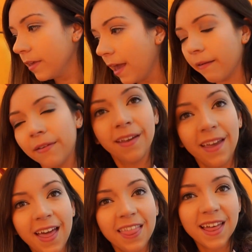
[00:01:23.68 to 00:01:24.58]
yeah,
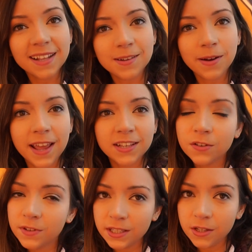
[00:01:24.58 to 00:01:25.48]
that's about it. So
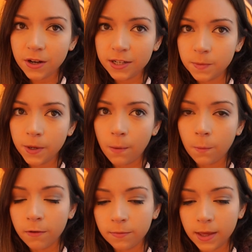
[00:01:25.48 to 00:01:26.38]
obviously you guys will
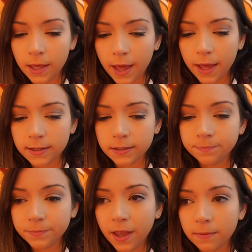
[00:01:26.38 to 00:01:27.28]
come with me, and
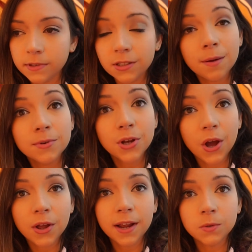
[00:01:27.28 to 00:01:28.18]
yeah, time to
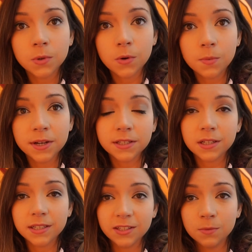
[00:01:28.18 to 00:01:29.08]
go because we're
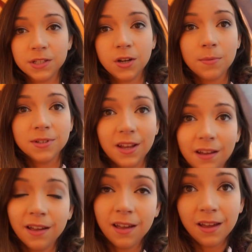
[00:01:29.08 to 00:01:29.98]
almost, it's almost time
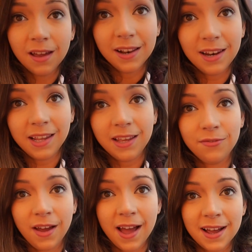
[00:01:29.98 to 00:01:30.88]
to
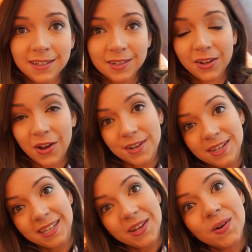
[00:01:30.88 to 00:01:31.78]
leave and go
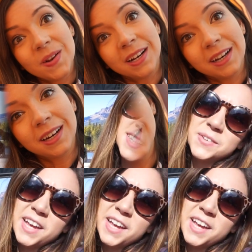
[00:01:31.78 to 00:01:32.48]
to Zion. So